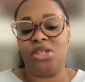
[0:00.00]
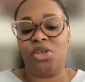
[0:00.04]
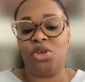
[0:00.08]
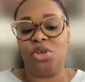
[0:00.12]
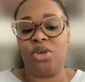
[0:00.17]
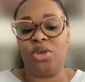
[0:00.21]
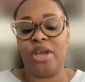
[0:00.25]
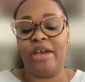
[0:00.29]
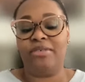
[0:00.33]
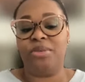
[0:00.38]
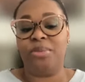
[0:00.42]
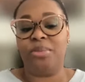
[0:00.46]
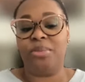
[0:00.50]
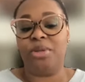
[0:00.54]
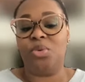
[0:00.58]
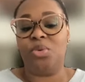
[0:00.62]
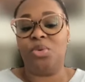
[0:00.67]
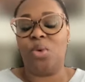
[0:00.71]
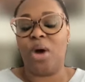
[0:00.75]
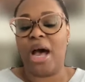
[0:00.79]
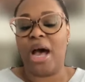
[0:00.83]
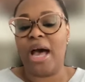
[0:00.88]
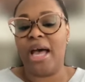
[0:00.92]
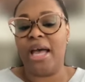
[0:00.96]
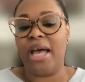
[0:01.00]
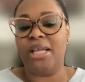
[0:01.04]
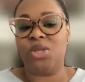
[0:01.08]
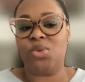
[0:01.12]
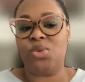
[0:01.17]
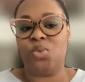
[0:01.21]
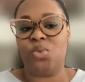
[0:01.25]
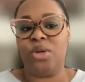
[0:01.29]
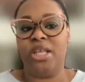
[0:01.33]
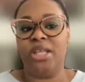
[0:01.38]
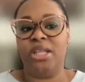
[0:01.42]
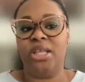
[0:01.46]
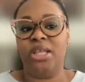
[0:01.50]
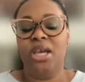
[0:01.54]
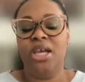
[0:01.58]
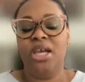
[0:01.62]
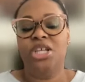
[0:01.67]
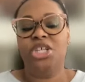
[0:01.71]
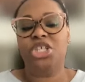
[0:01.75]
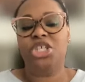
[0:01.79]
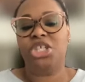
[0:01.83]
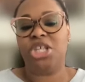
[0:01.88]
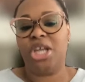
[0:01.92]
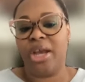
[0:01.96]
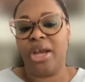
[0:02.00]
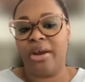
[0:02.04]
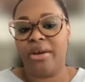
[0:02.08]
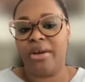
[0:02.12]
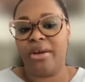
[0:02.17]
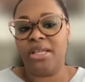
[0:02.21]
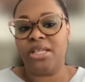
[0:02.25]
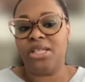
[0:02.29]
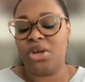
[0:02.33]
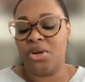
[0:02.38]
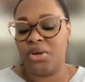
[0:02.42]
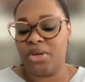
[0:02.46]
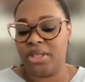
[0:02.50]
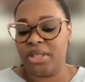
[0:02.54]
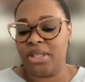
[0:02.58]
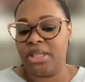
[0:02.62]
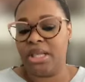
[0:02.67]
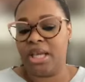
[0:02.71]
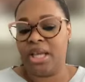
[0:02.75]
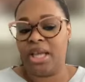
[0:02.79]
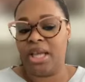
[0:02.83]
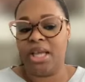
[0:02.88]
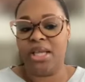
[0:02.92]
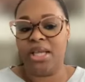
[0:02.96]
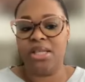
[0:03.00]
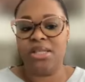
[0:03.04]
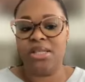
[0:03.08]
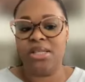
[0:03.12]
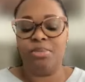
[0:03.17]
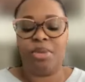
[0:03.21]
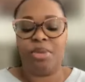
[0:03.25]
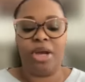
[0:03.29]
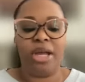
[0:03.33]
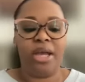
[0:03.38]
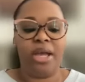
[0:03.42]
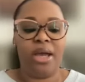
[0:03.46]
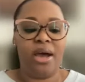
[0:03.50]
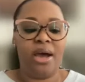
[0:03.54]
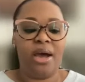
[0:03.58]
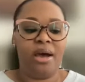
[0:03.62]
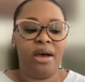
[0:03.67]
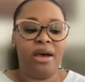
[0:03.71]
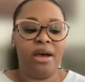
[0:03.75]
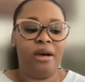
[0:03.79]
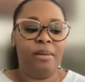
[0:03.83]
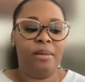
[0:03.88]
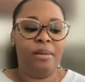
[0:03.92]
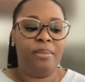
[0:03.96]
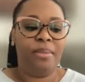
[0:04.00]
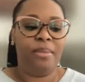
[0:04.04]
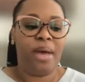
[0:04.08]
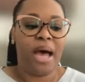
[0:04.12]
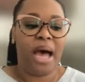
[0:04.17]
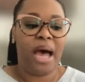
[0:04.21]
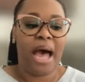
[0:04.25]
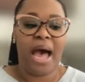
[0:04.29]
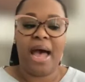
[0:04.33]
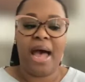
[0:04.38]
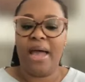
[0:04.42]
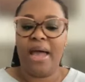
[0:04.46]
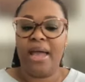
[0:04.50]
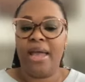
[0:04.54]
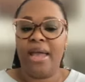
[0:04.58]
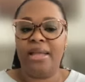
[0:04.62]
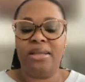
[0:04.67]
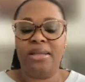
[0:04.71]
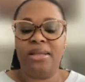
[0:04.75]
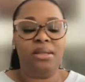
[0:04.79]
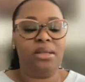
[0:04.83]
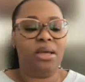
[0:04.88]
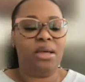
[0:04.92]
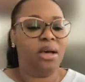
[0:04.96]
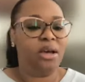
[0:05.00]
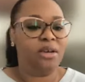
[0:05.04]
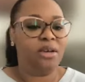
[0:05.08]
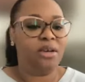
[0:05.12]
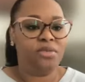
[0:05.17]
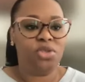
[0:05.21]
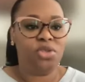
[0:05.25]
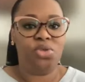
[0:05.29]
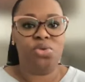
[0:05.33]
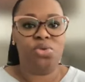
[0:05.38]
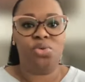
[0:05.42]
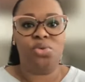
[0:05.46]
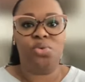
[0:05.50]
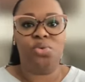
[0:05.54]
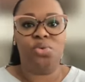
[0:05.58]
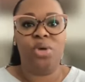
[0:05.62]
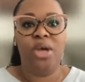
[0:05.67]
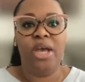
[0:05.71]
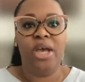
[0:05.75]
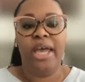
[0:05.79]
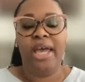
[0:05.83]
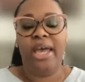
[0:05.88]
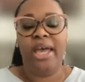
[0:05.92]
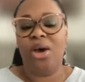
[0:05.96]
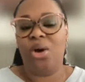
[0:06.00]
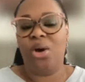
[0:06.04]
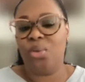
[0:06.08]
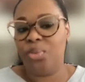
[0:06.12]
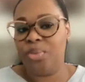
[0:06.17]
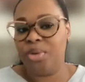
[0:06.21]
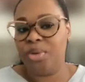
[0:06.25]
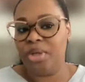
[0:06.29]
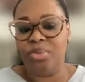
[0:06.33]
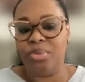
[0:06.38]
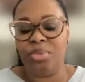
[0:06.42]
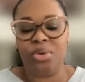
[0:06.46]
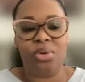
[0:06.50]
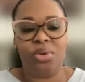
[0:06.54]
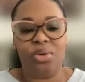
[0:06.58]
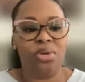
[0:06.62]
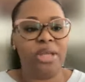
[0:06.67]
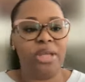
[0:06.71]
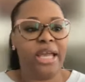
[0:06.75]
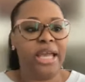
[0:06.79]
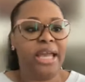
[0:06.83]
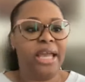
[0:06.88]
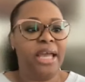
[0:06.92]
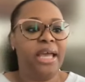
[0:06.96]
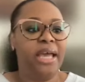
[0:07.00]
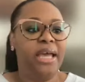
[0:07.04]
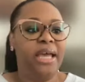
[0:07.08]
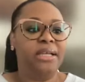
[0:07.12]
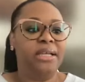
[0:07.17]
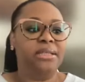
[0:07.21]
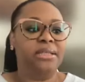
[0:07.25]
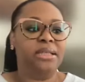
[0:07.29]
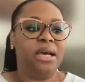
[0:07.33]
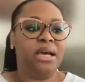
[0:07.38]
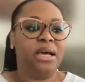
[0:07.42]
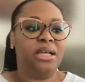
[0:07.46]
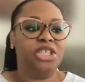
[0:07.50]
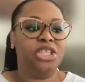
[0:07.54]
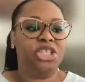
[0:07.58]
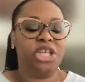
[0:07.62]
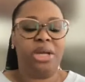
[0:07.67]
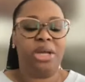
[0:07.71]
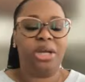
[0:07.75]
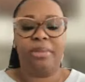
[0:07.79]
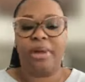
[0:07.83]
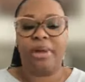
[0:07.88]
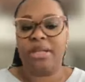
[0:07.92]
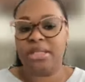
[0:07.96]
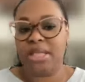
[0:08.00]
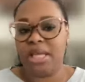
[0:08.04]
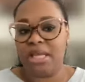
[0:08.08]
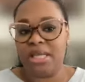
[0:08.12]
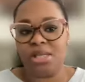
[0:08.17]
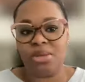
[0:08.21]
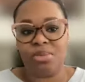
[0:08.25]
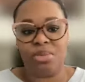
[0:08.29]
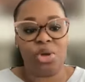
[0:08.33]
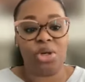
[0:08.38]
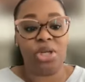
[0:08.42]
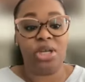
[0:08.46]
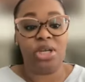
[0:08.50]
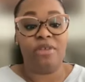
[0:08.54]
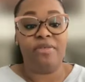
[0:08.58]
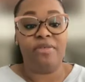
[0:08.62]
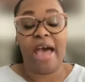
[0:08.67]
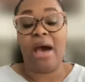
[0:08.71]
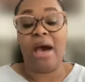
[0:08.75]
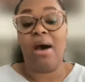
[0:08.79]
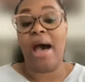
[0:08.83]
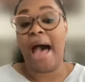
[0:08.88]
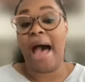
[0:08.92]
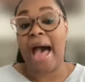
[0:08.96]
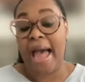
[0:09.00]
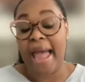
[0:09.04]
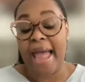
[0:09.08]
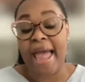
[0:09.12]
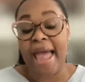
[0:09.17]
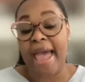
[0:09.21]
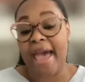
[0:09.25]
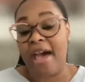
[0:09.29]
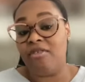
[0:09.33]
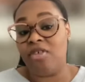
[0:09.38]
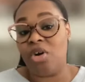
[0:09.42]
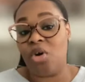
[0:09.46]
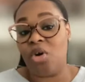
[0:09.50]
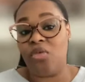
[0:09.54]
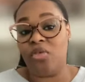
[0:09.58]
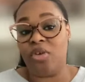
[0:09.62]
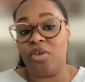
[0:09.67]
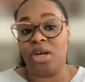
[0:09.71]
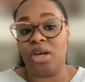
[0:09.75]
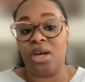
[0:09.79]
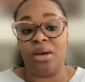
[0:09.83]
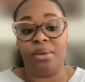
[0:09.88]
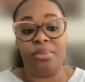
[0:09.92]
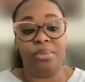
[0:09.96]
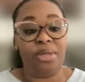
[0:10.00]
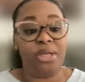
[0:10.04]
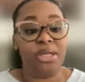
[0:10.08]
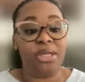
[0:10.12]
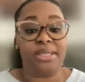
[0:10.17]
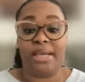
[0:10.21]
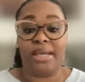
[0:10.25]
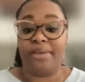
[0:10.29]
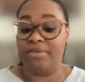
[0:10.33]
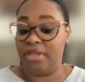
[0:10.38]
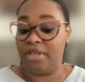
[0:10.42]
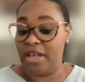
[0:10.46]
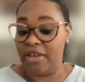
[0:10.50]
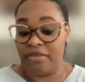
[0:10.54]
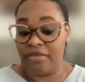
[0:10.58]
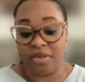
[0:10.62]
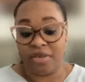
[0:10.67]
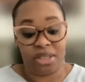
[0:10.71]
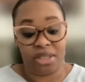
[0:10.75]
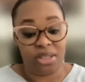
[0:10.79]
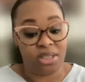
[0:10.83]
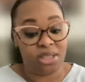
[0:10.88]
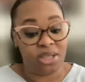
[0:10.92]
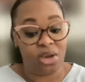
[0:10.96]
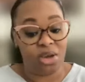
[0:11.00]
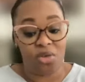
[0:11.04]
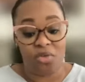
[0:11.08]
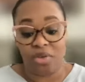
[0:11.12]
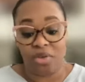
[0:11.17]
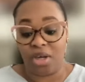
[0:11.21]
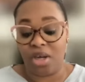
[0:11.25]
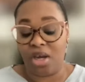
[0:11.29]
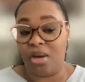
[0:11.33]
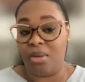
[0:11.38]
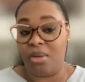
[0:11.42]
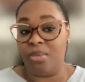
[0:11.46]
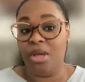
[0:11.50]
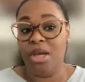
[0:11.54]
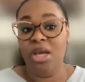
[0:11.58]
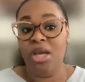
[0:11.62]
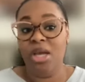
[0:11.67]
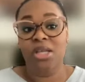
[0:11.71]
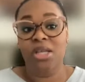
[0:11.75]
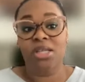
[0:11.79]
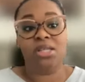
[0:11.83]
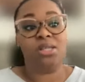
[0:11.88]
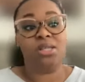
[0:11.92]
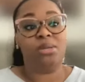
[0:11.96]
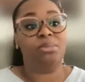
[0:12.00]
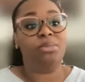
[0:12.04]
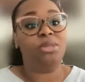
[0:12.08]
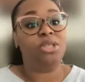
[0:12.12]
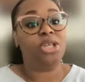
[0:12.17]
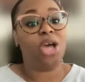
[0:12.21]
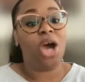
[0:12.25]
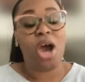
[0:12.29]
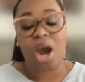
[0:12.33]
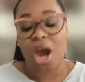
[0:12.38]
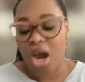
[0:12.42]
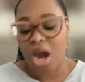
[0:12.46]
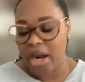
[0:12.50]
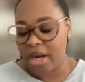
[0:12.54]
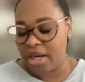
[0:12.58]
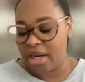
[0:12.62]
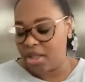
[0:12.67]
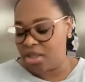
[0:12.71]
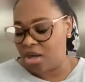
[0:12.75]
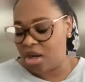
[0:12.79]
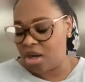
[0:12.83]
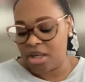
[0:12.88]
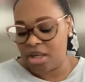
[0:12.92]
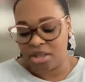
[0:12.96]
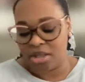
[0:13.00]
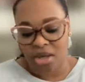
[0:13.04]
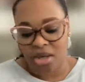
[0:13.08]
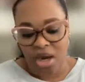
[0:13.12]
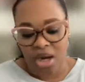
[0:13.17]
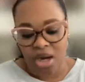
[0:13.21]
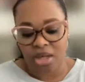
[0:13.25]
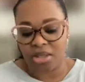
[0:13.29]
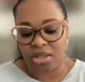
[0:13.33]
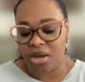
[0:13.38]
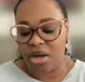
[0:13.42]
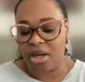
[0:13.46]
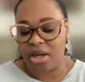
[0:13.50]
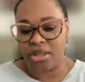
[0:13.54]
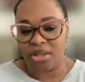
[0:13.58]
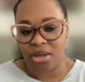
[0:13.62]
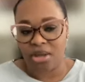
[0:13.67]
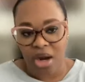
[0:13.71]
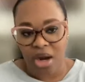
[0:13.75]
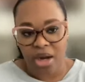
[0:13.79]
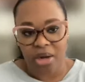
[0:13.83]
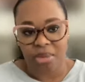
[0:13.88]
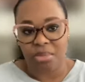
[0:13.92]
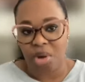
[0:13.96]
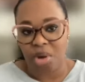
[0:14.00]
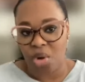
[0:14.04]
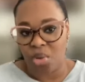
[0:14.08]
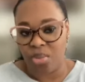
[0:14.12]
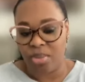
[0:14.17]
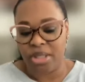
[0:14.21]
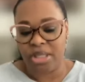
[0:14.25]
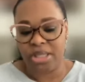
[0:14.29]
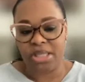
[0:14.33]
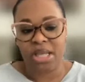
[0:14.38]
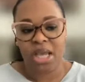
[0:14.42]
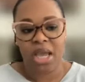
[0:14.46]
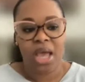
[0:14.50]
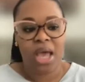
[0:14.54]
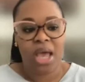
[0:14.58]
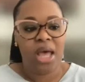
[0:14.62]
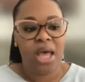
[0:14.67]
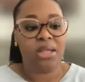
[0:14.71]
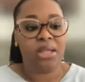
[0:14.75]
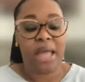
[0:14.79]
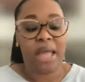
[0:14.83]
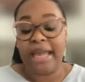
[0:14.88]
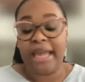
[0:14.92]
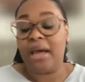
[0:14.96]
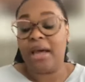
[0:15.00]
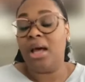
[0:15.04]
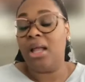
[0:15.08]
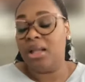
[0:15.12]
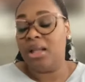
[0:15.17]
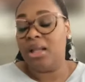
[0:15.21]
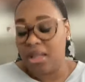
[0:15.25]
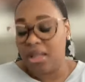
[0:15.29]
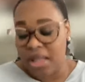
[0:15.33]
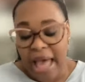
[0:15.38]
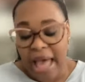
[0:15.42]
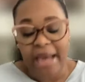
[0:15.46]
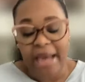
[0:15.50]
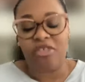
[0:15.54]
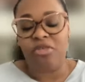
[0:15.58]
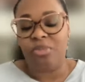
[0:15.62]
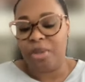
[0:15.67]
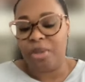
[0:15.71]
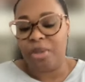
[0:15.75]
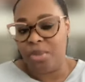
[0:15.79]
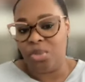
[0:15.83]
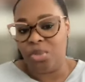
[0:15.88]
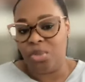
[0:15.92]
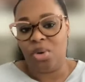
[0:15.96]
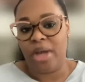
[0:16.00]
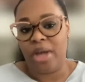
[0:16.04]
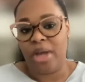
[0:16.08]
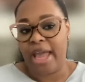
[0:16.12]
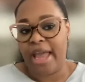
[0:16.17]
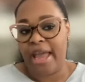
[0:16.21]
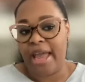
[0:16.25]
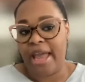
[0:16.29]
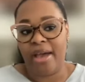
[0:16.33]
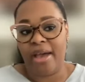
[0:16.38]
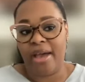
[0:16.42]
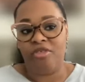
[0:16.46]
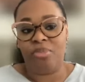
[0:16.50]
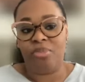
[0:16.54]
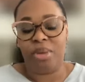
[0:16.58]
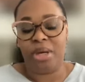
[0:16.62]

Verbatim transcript: So you have to be wise with sharing certain things. But um, I love to help people and uh, share my testimony of how I have overcome because I've definitely overcome some dark, dark, dark, dark, dark moments, like a lot of people have.